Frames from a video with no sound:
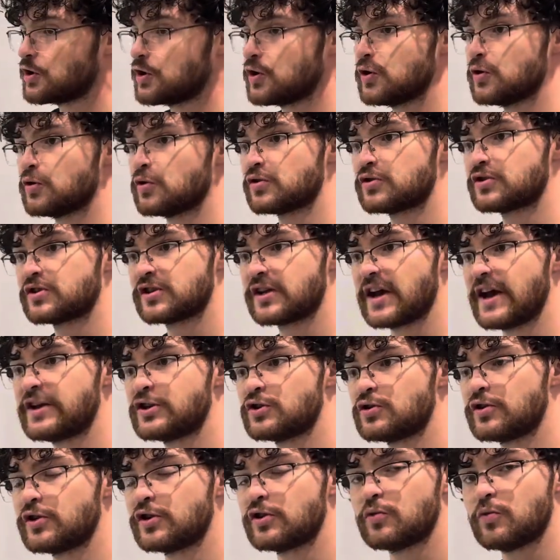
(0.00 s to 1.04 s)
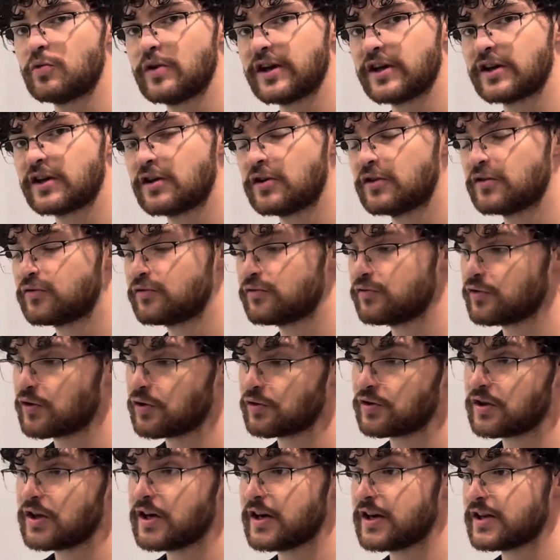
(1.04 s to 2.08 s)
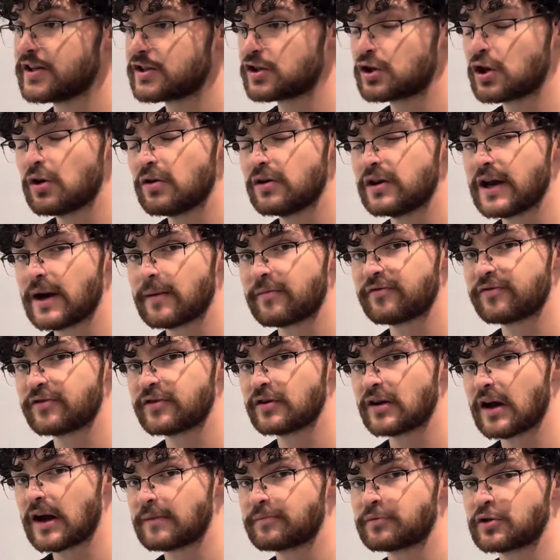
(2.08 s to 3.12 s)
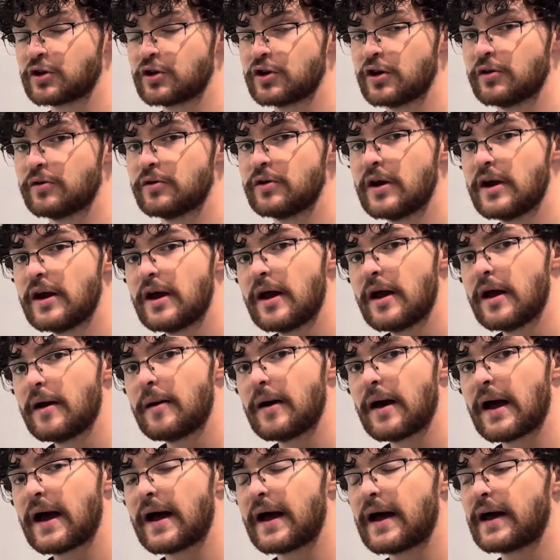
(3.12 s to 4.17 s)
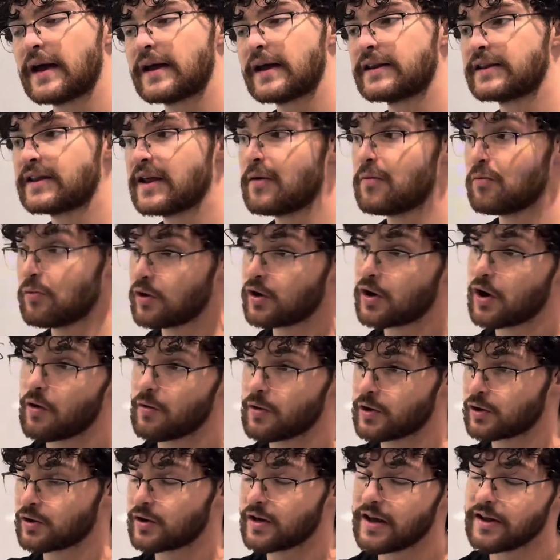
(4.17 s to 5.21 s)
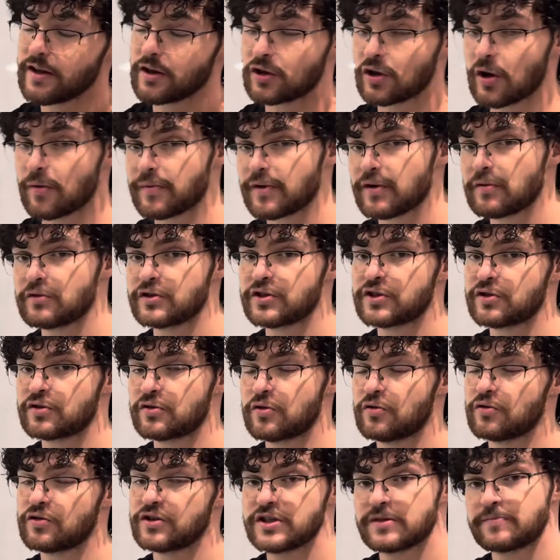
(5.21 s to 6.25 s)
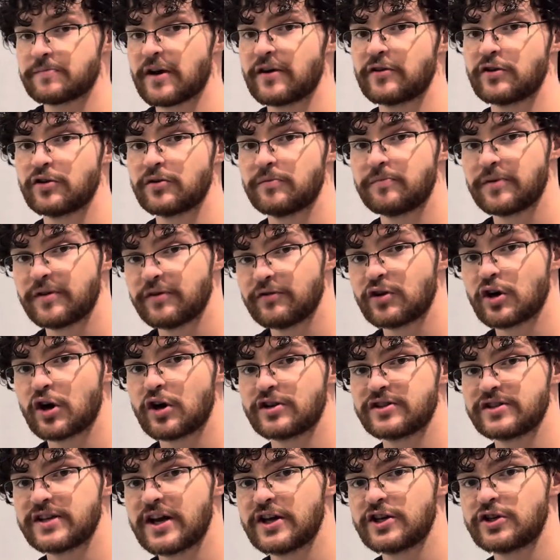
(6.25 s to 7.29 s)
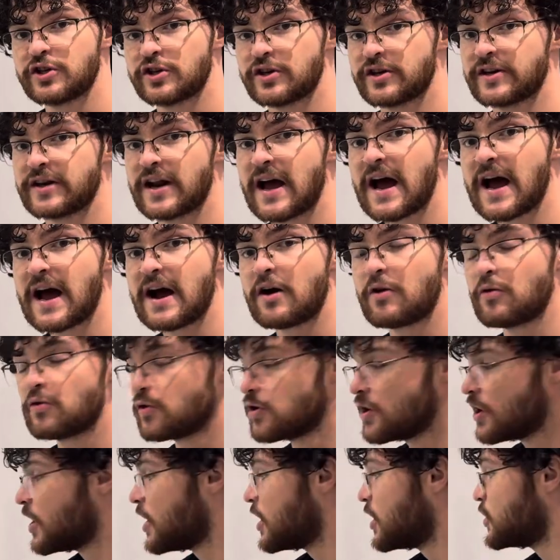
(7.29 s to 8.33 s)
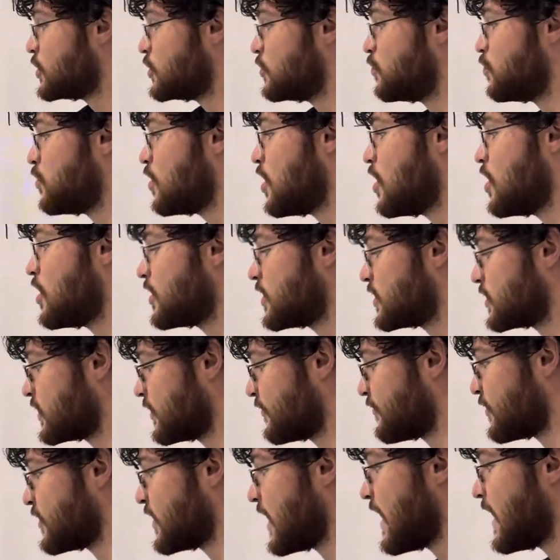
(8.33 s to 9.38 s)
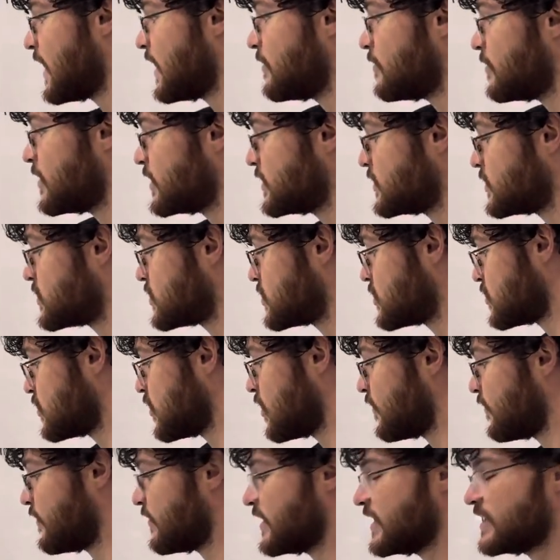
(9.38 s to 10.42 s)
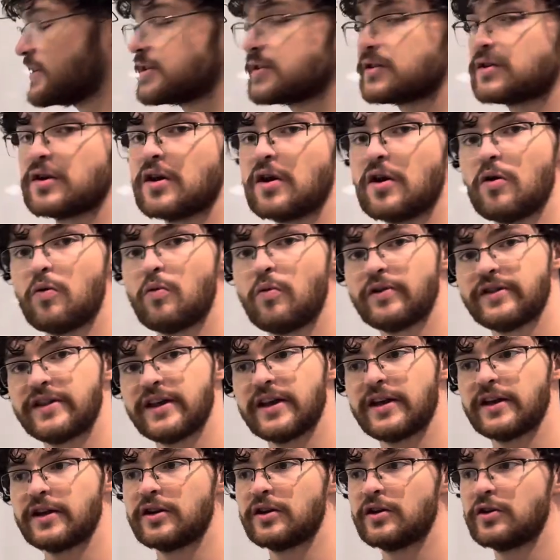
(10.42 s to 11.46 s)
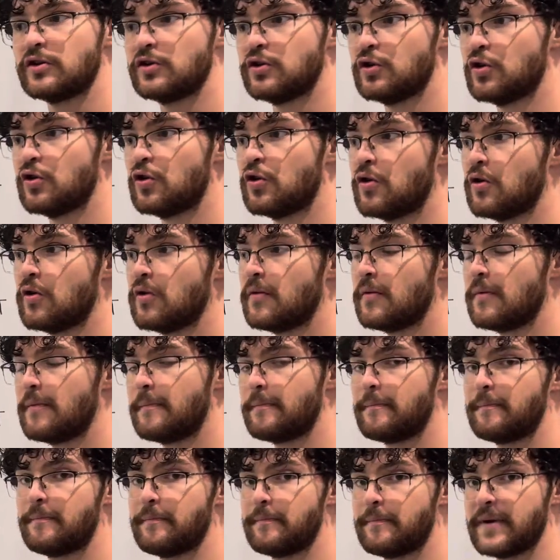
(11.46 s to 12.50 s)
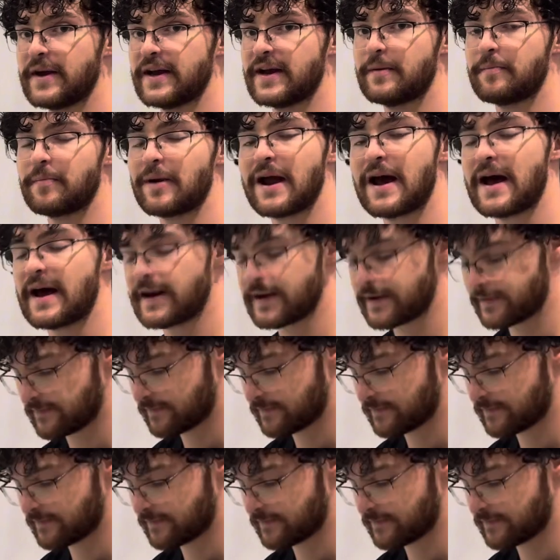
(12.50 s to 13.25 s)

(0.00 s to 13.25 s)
your schedule, into your weekly routine, is totally up to you. And then we go into another topic, which is called periodization, and how you work different elements of this within your bigger plan.